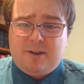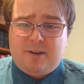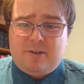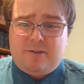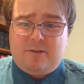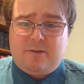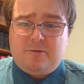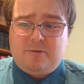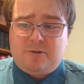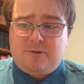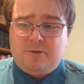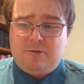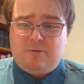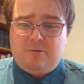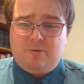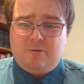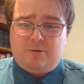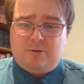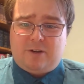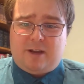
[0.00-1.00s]
those
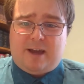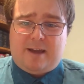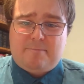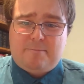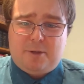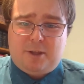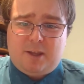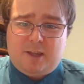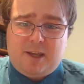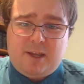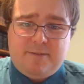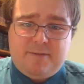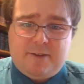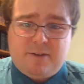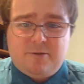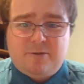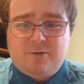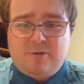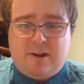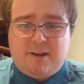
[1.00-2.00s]
who do not believe
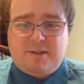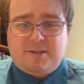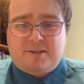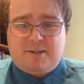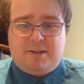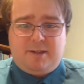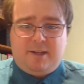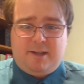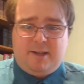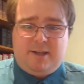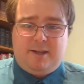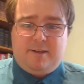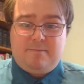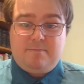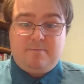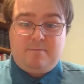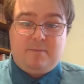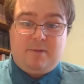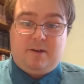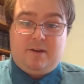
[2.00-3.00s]
and trust in
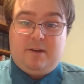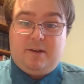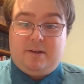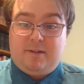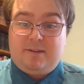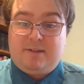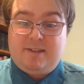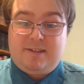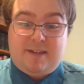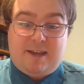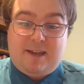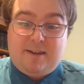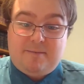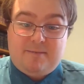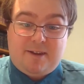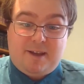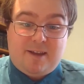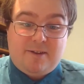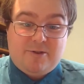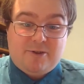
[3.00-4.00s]
him, to
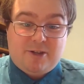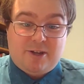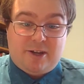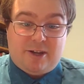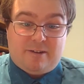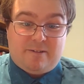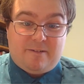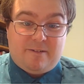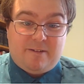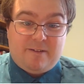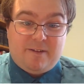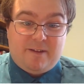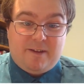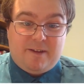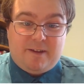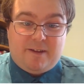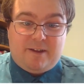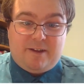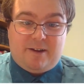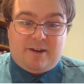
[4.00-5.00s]
damnation.
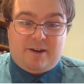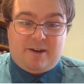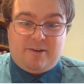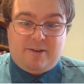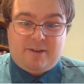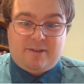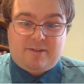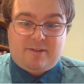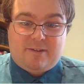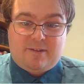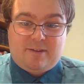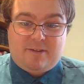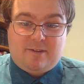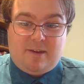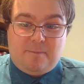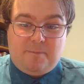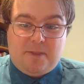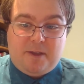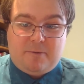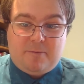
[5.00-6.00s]
You know, it's
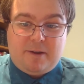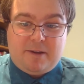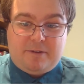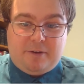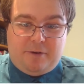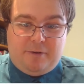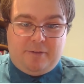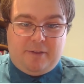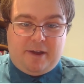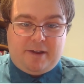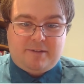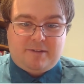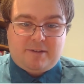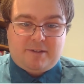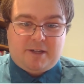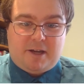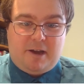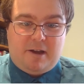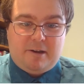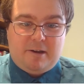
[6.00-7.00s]
something we don't like to
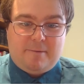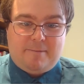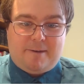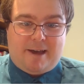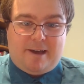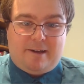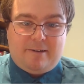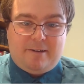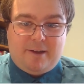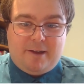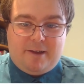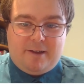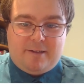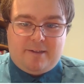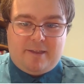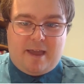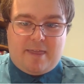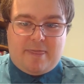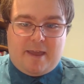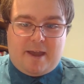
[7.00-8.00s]
talk about,
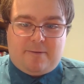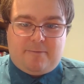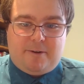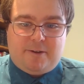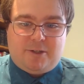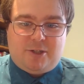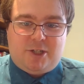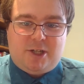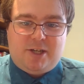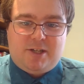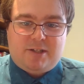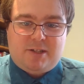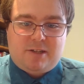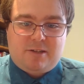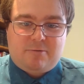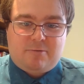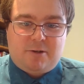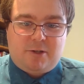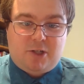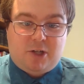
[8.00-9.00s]
that when
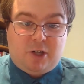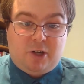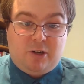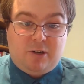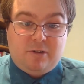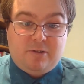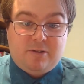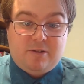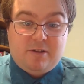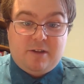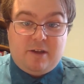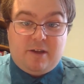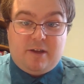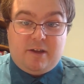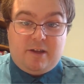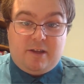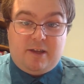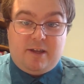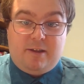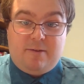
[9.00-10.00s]
Jesus returns,
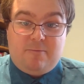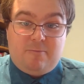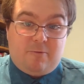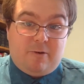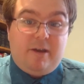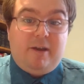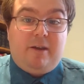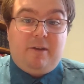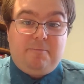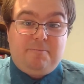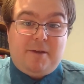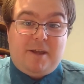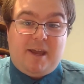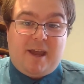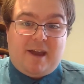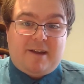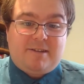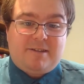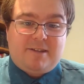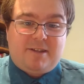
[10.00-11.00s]
he will be
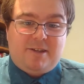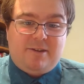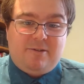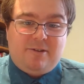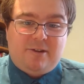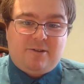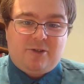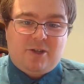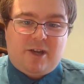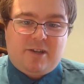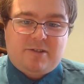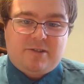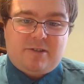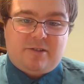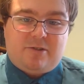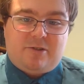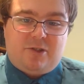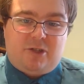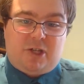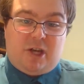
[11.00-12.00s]
executing
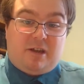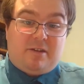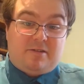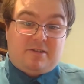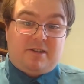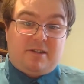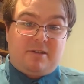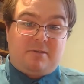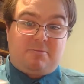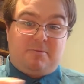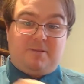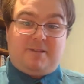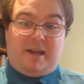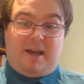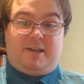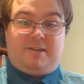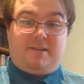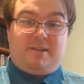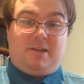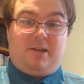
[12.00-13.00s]
justice. Justice was
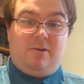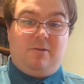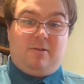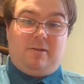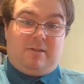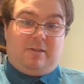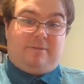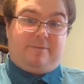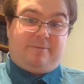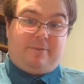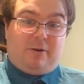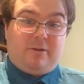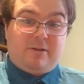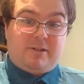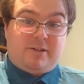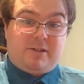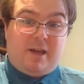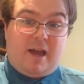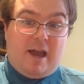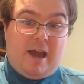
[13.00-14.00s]
executed the
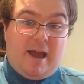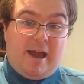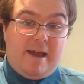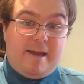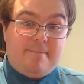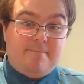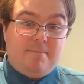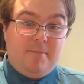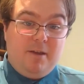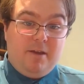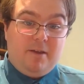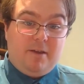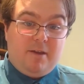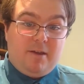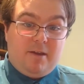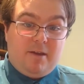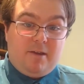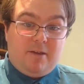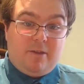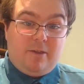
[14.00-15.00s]
first time,
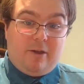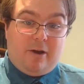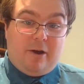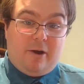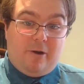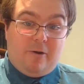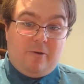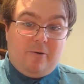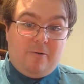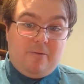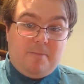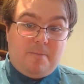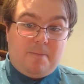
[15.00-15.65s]
though,